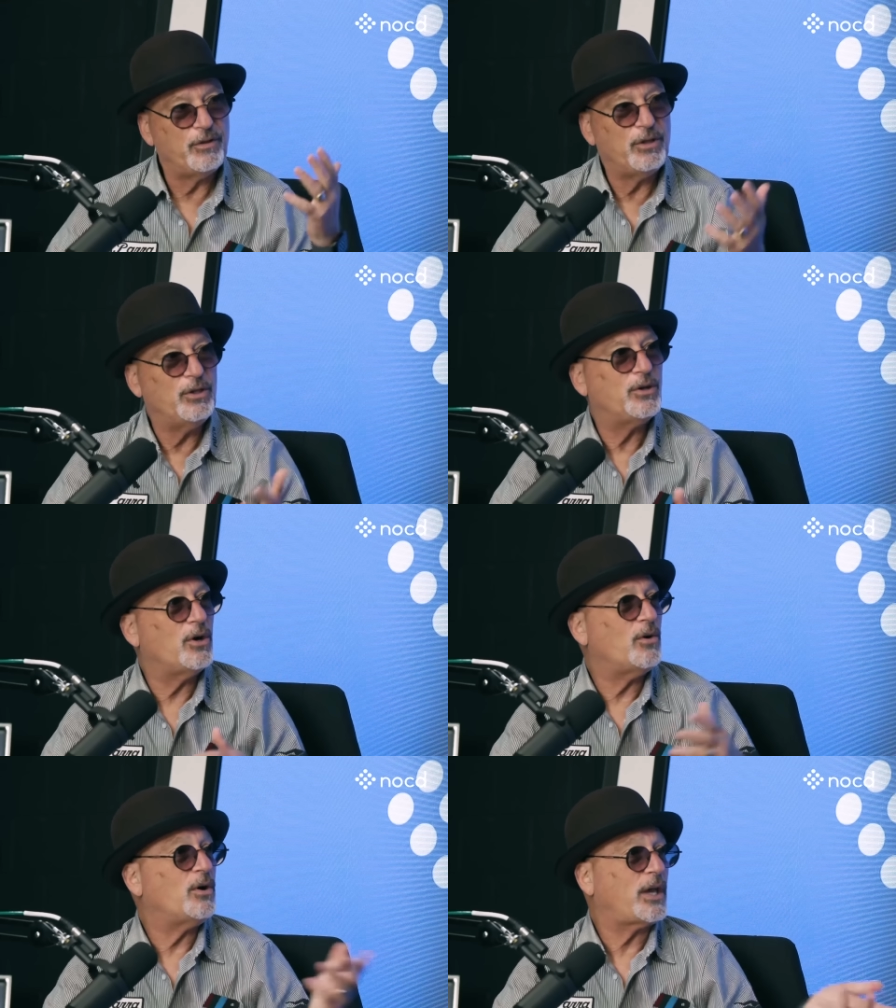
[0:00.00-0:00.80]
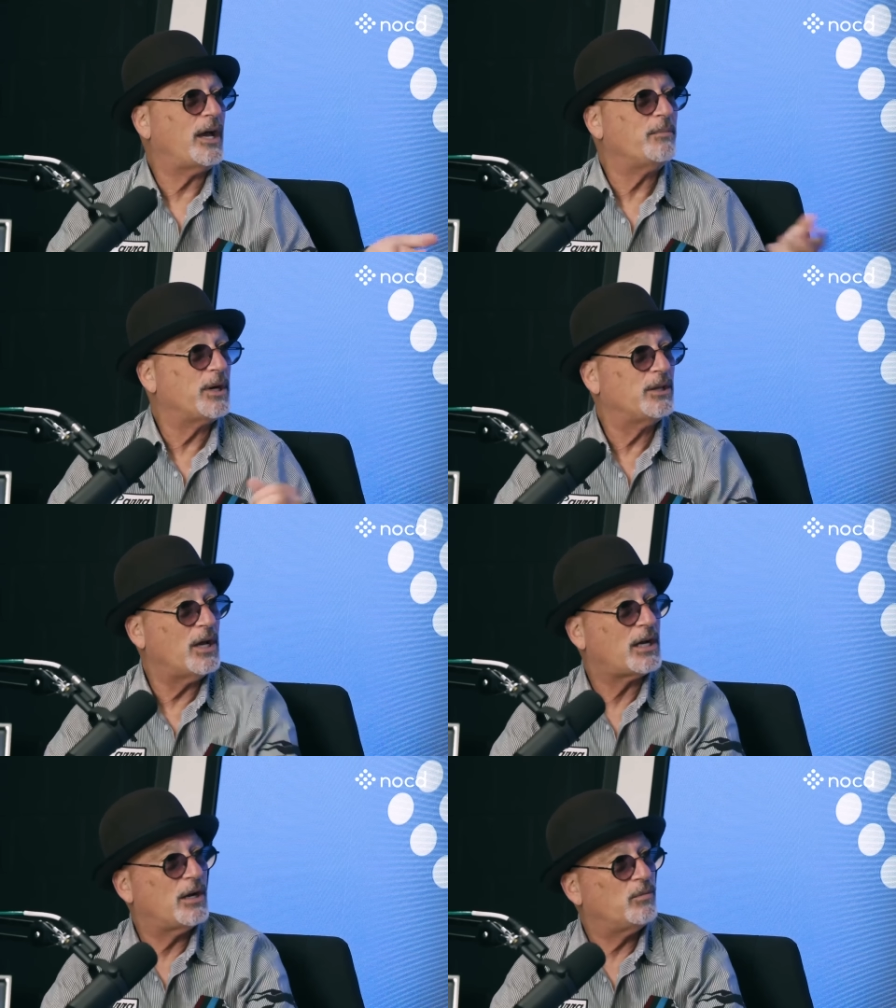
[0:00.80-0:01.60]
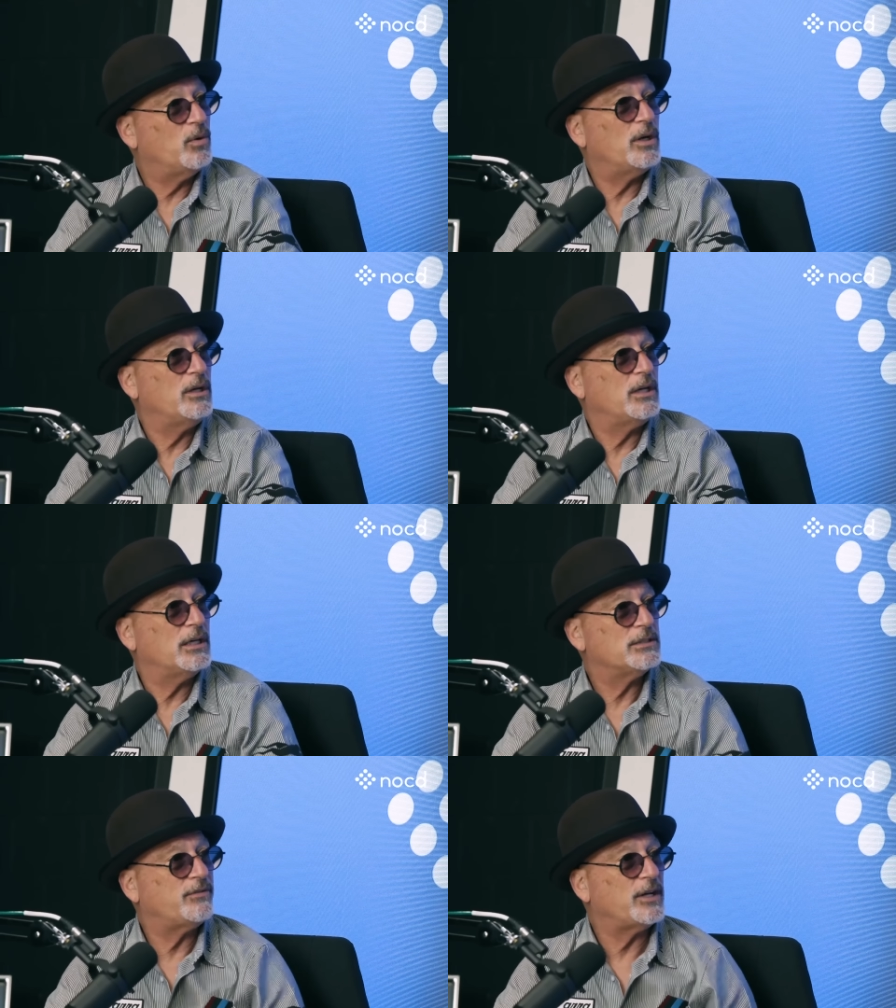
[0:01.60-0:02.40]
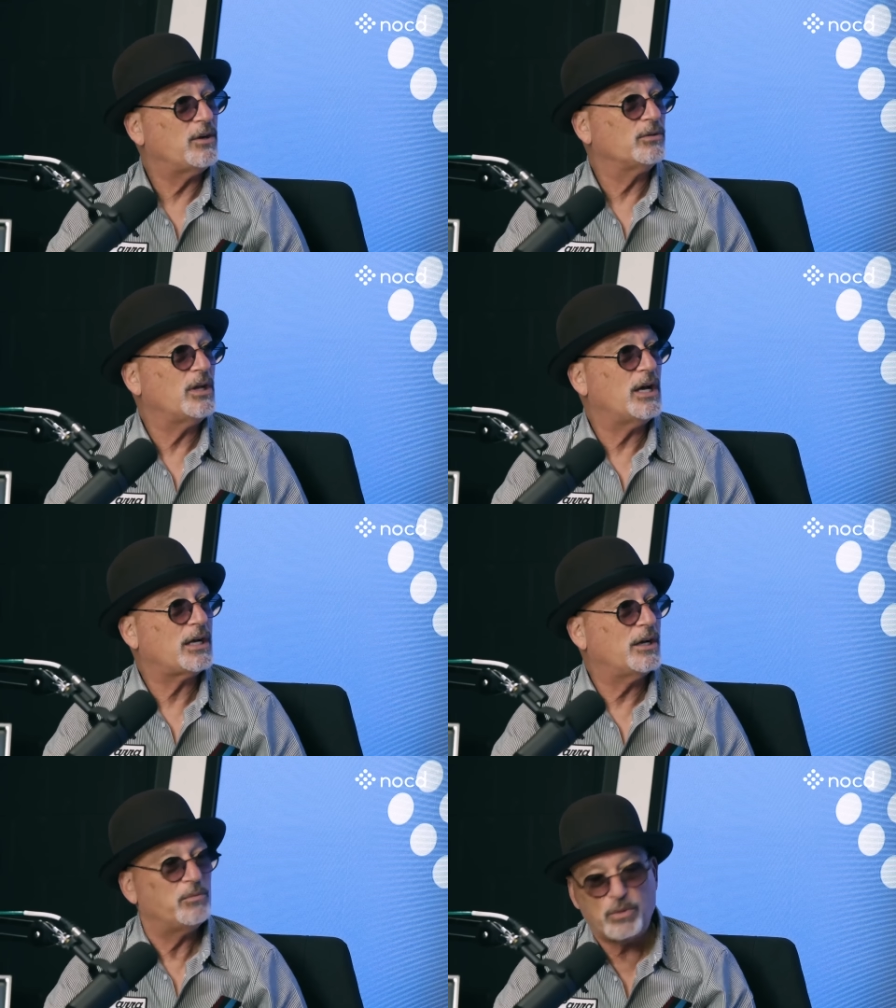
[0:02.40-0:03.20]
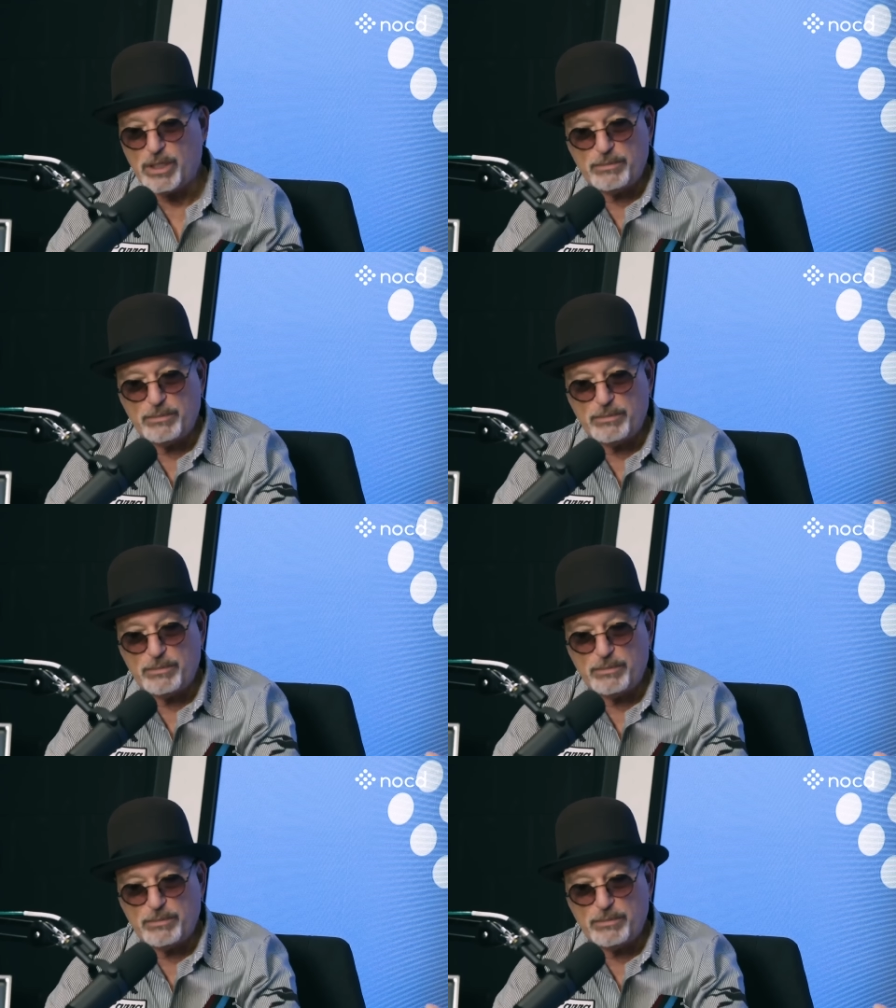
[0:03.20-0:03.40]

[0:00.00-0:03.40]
you go, okay, I'm going to knock on wood, because if I don't knock on wood,